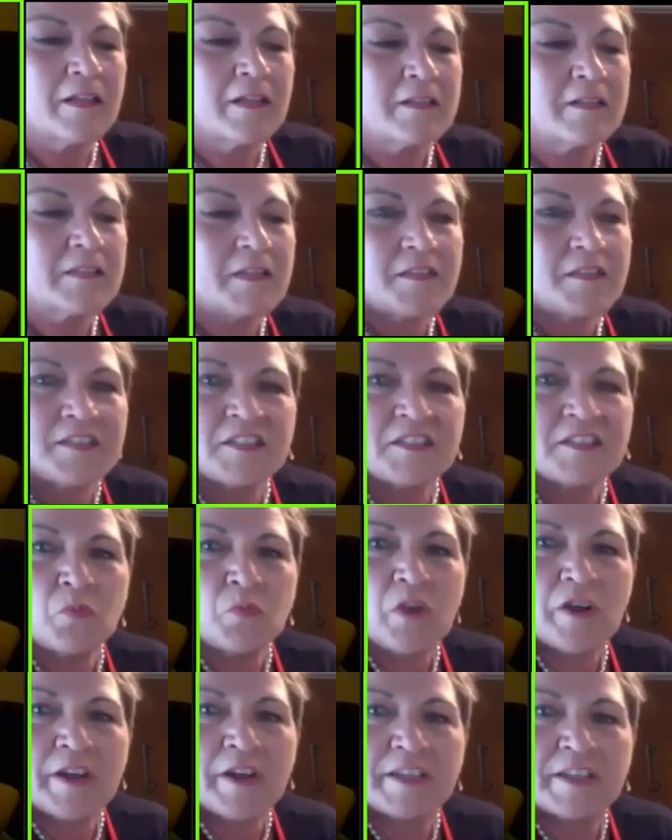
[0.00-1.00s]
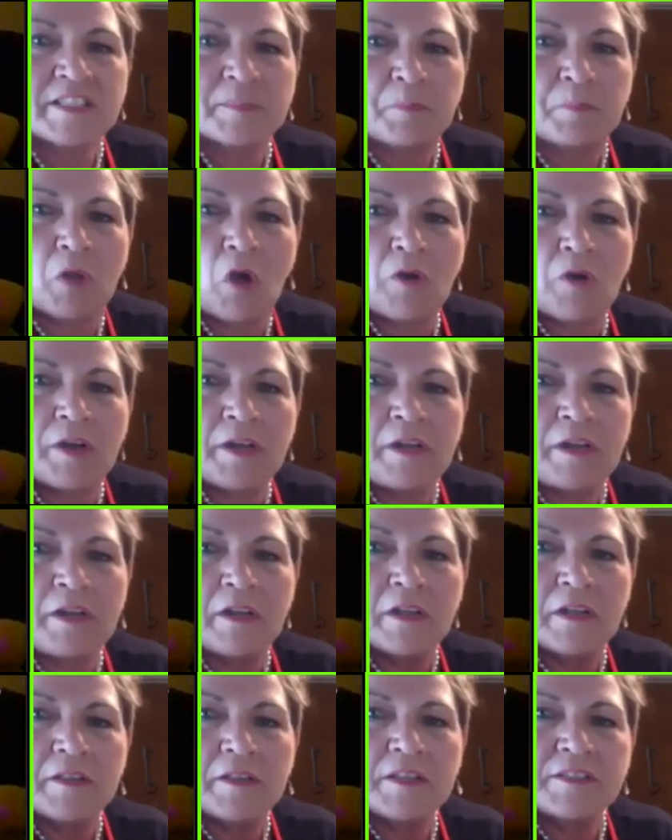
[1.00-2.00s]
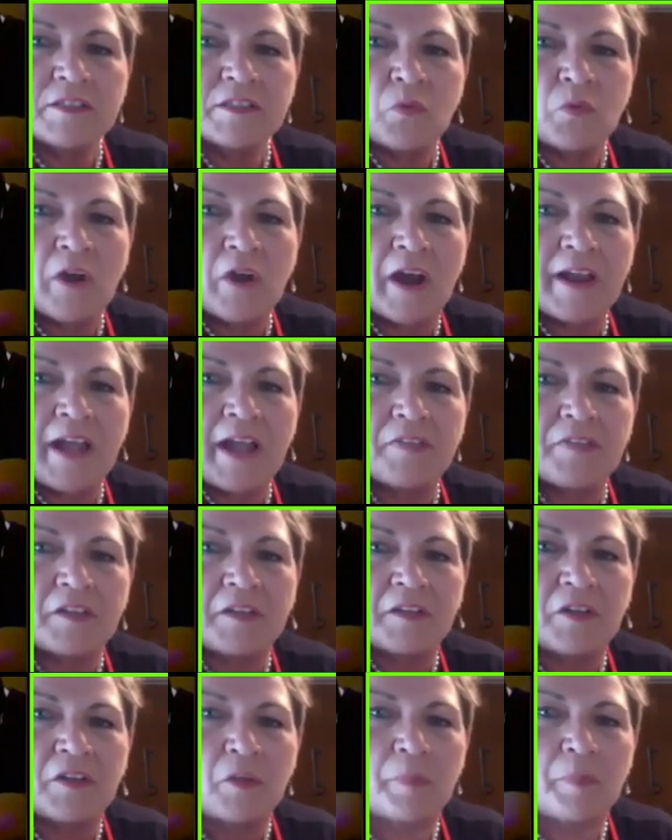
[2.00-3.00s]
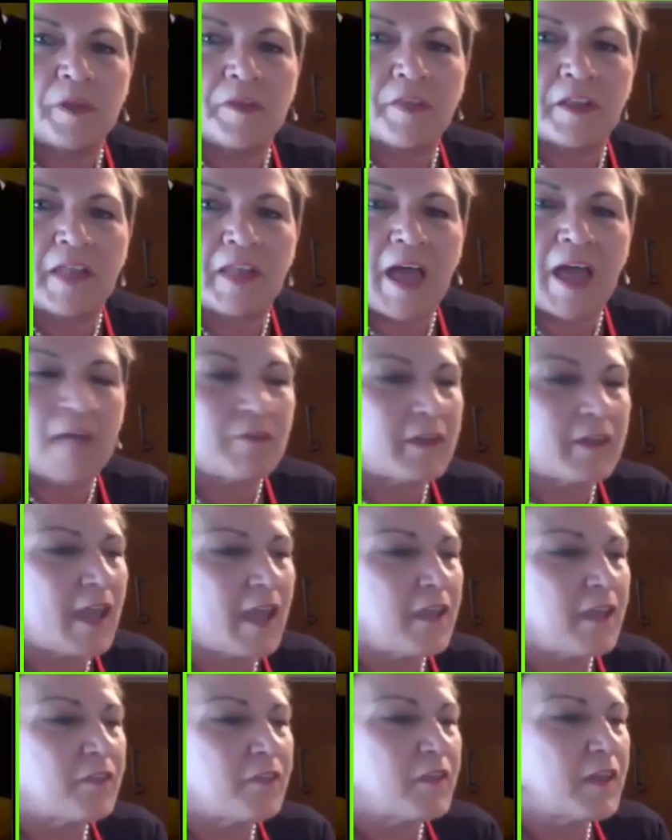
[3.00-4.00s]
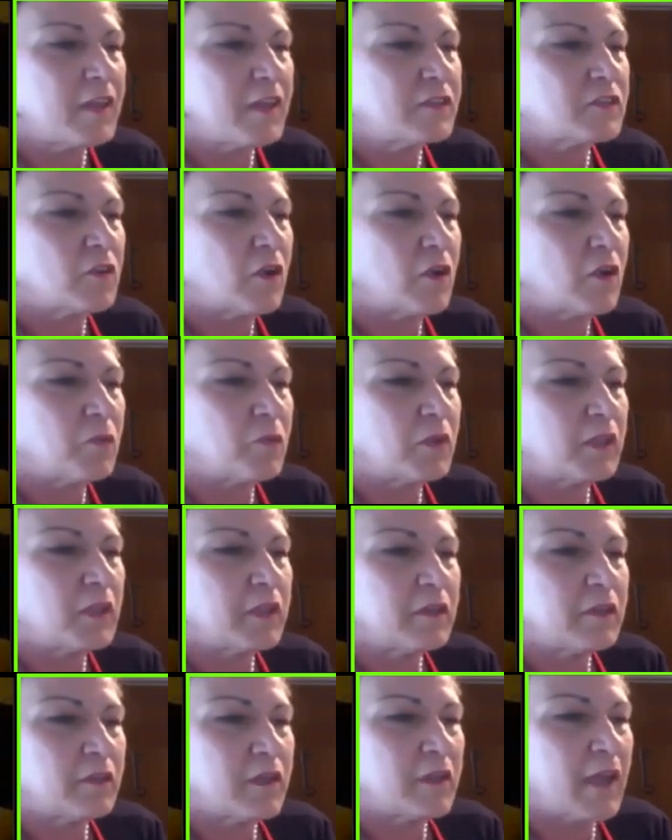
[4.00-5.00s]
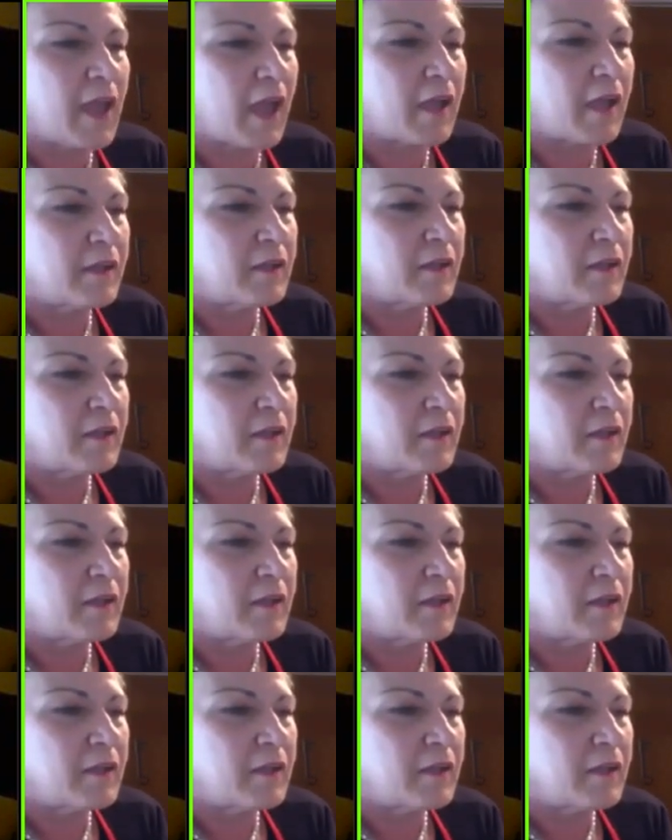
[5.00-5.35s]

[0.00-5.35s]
See, I cut them. Exploded. This is where I got the little bit of the lava cake thing. So I'm really, yeah.